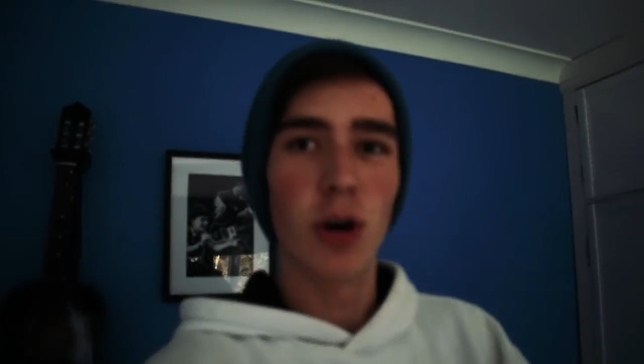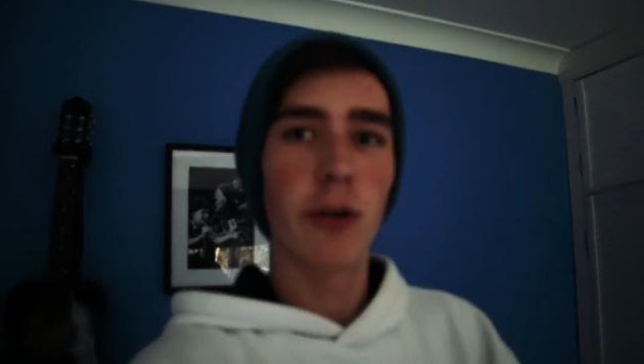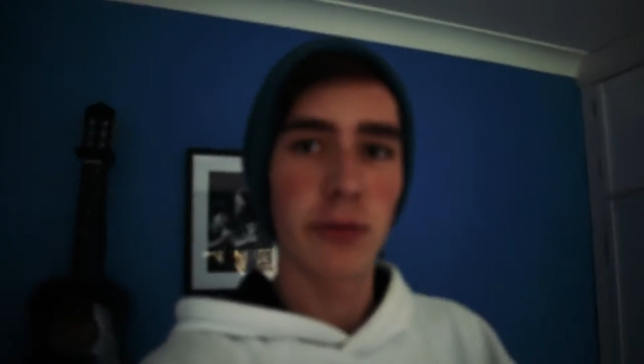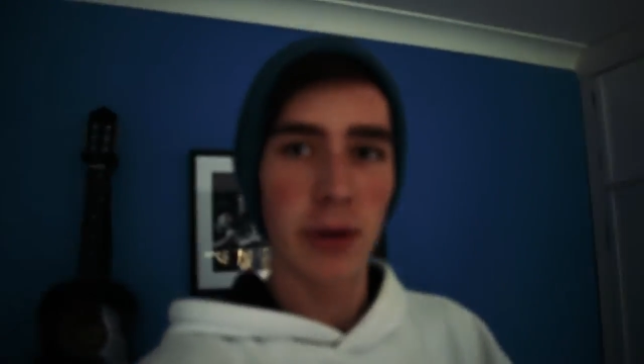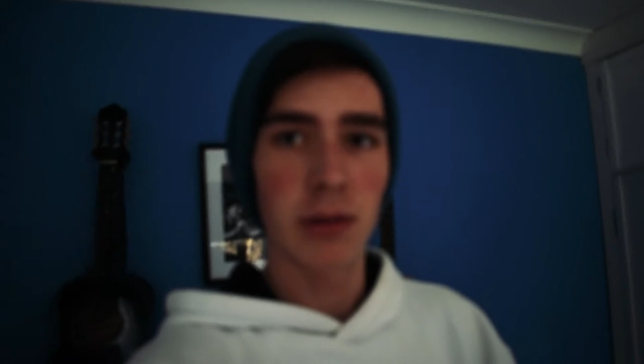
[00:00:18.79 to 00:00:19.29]
and
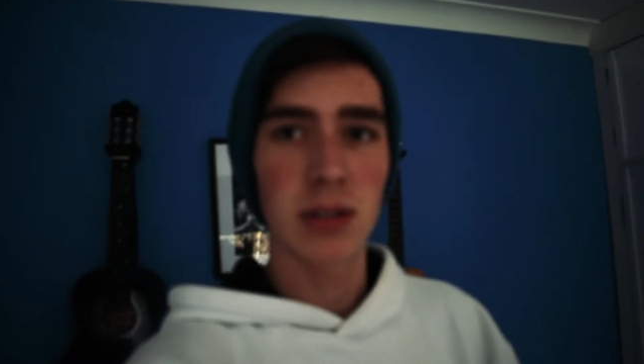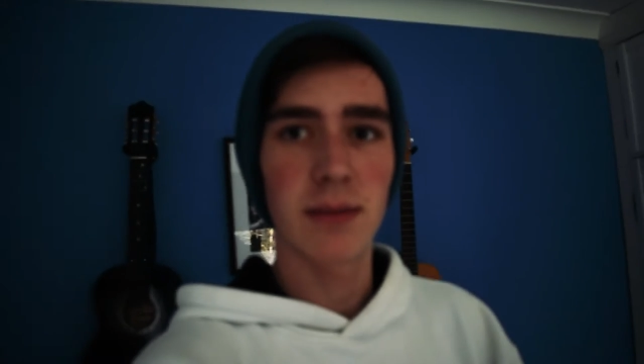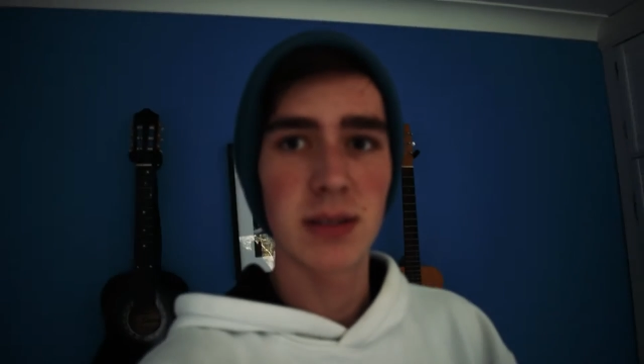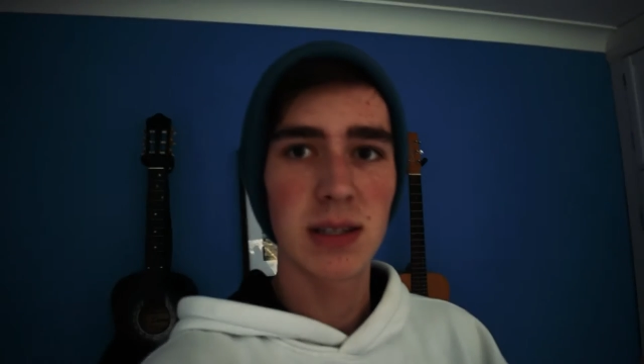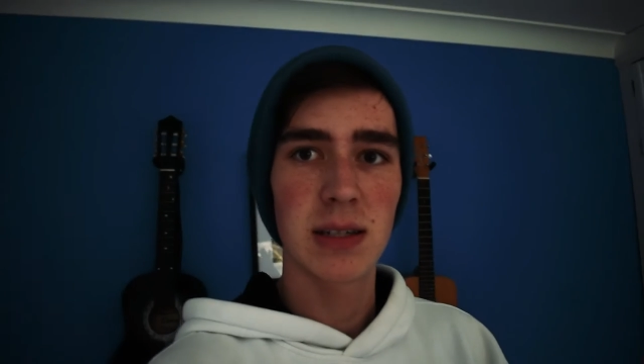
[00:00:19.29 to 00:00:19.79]
offering your
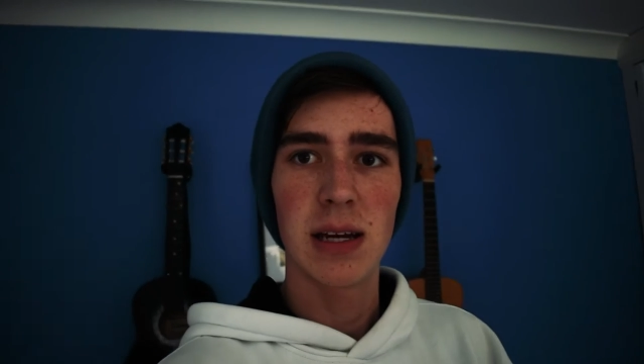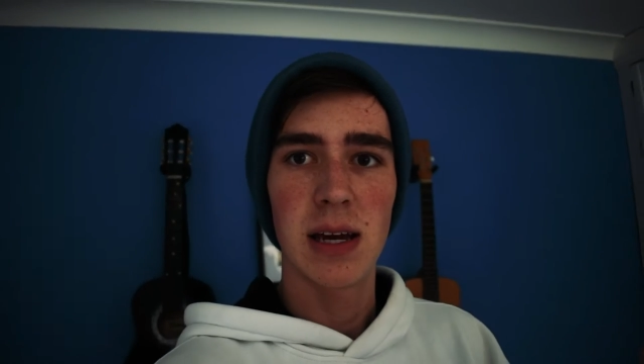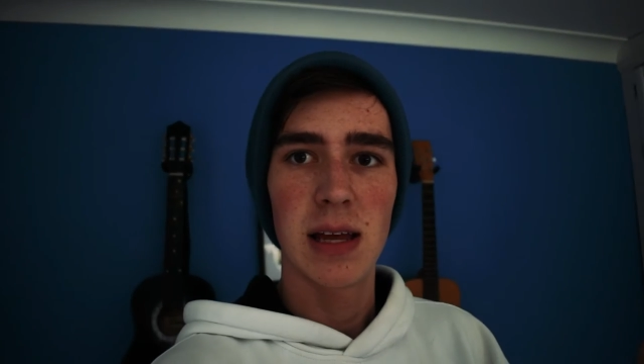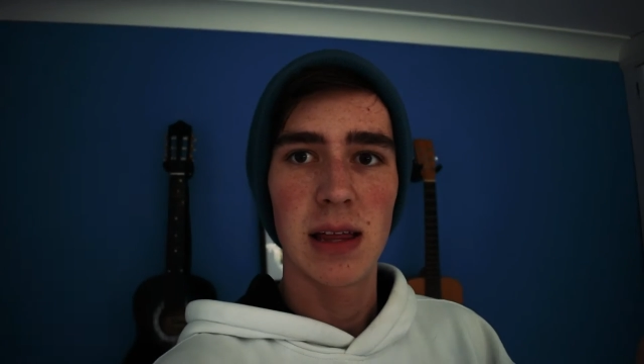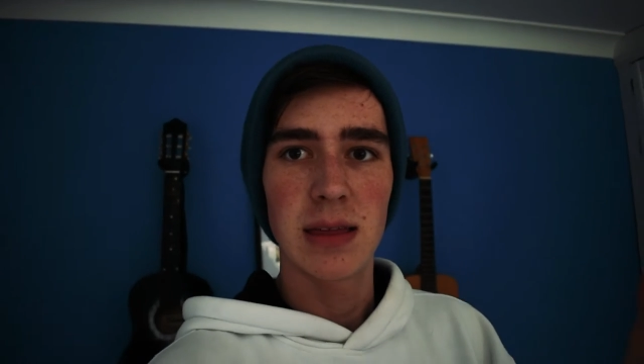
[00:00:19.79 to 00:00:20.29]
services,
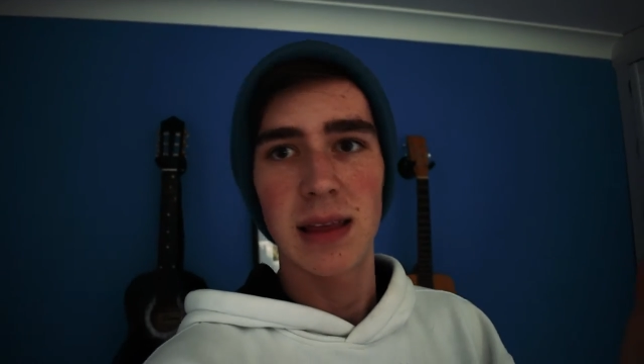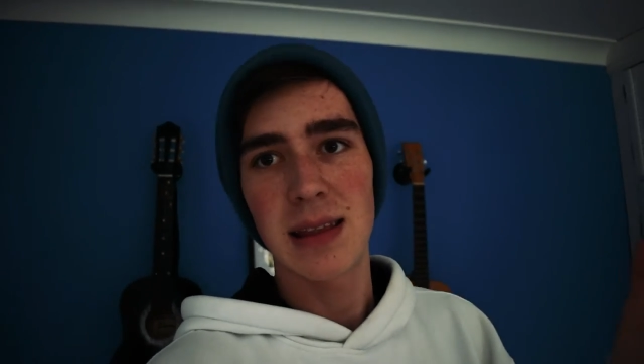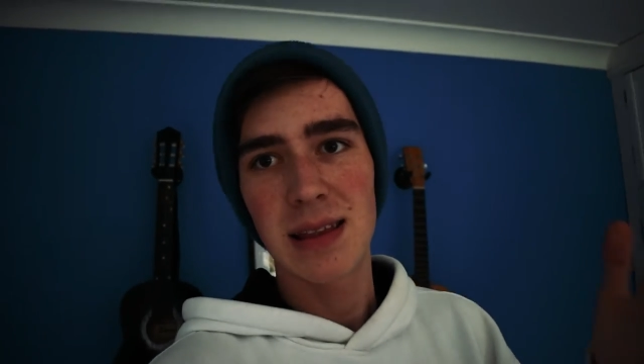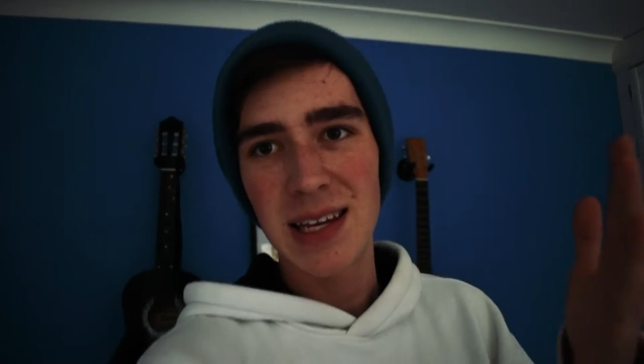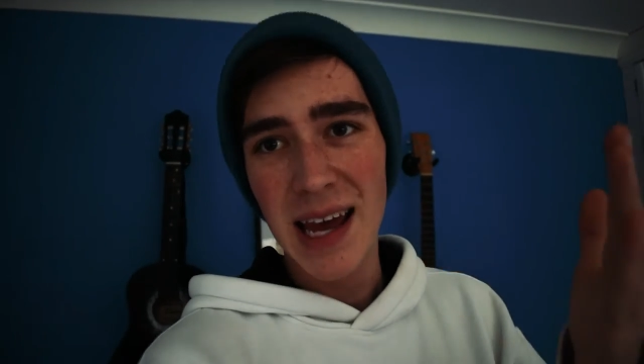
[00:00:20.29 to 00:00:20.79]

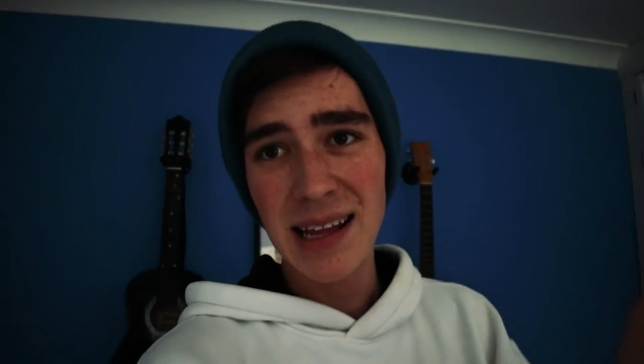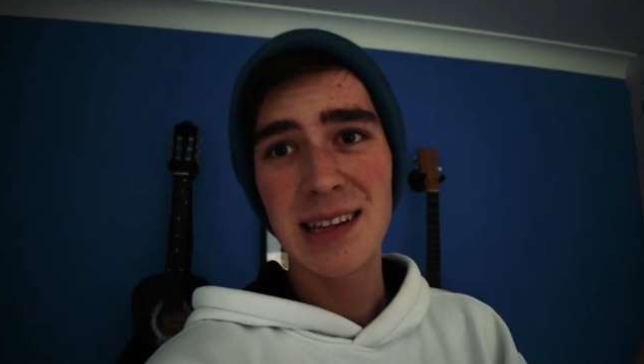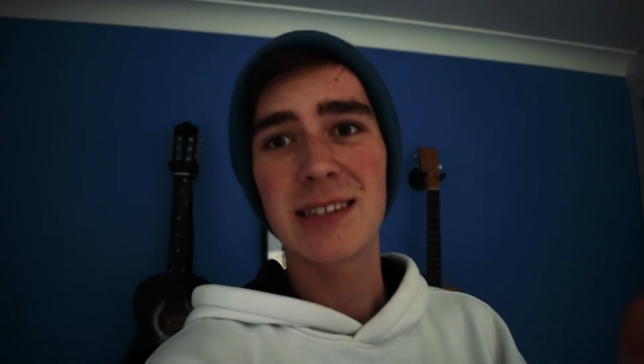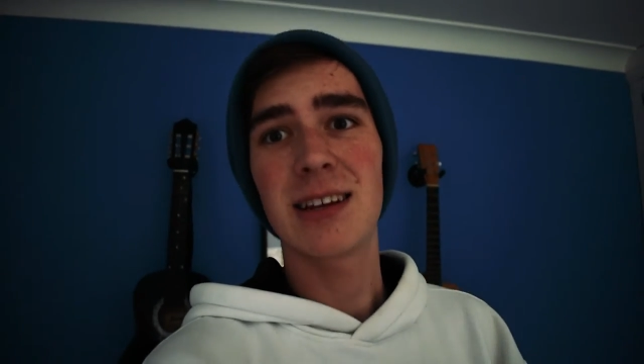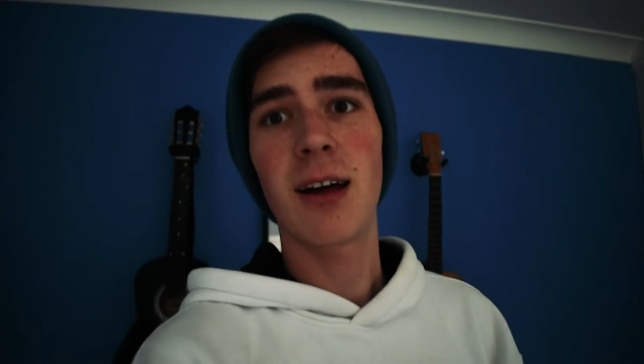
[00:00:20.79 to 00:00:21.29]
they
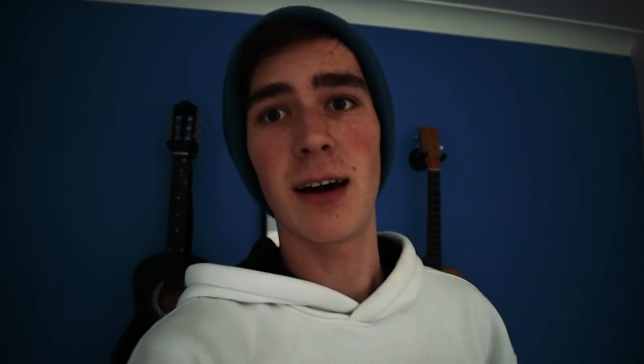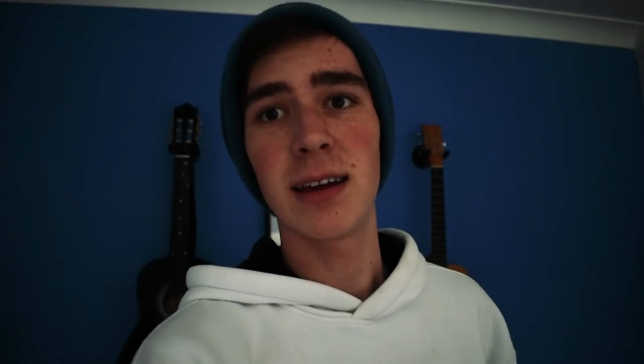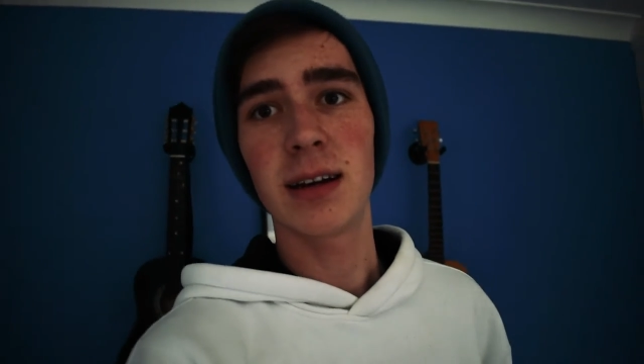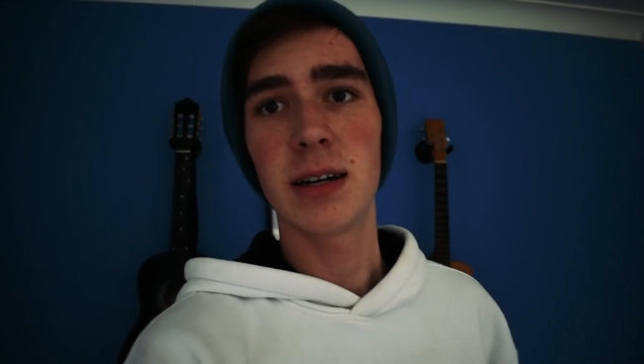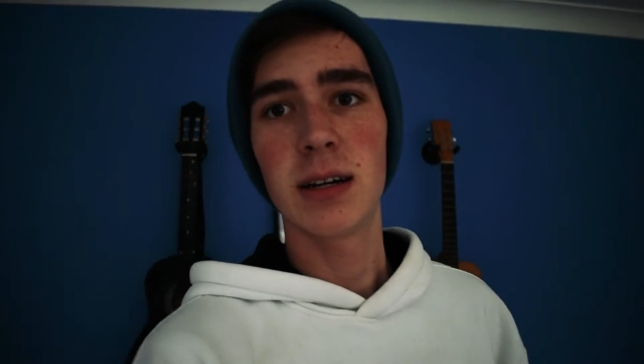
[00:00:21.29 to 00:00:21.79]
tend to
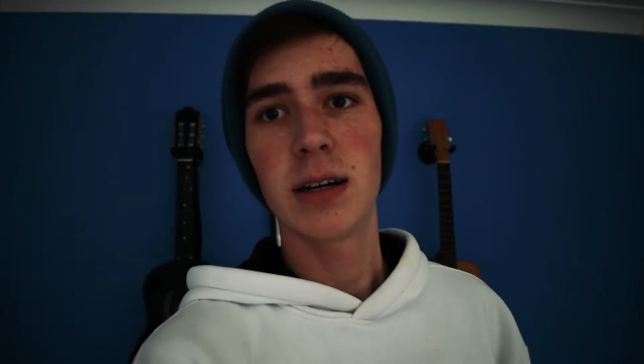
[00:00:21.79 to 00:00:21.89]
like